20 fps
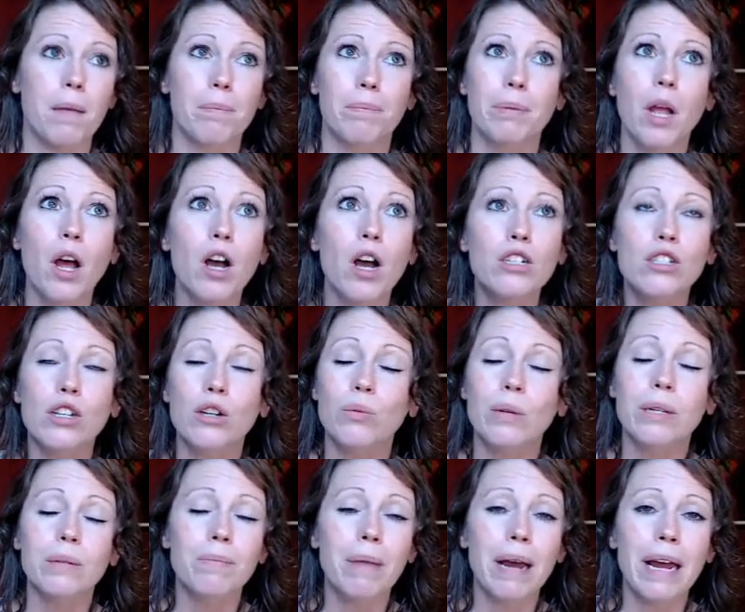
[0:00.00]
Blogs are
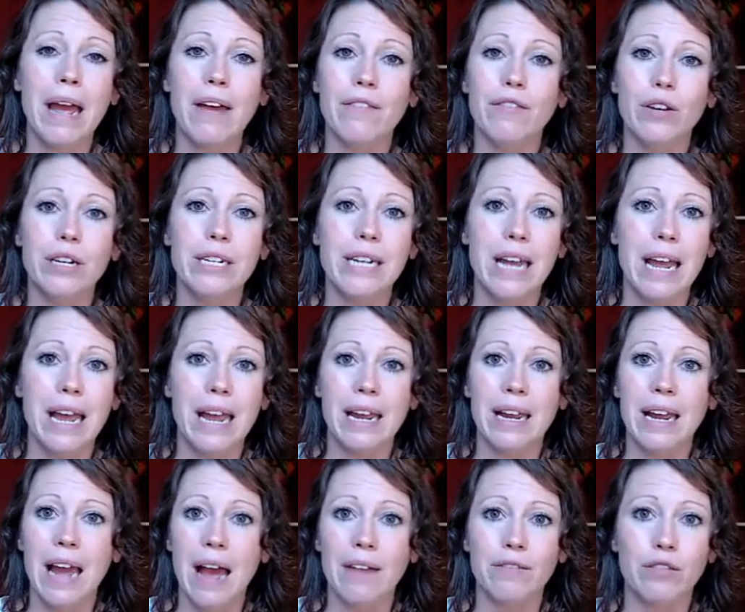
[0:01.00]
written by
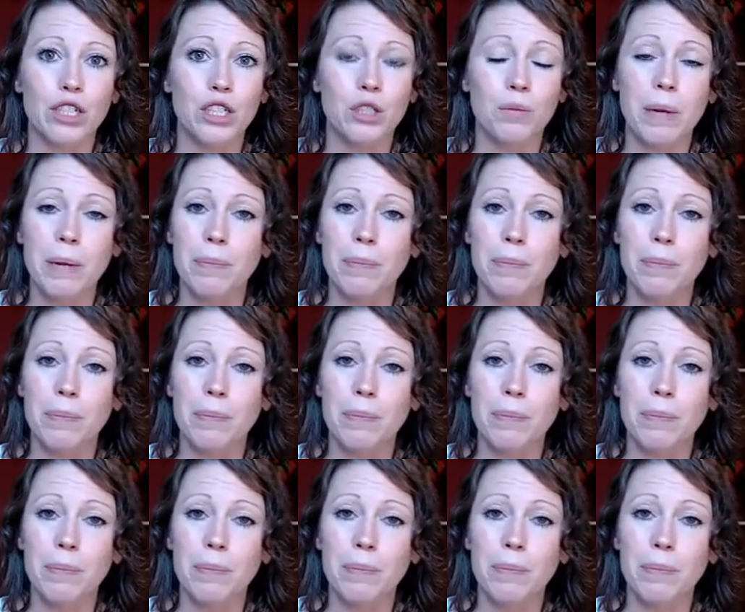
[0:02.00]
everyday average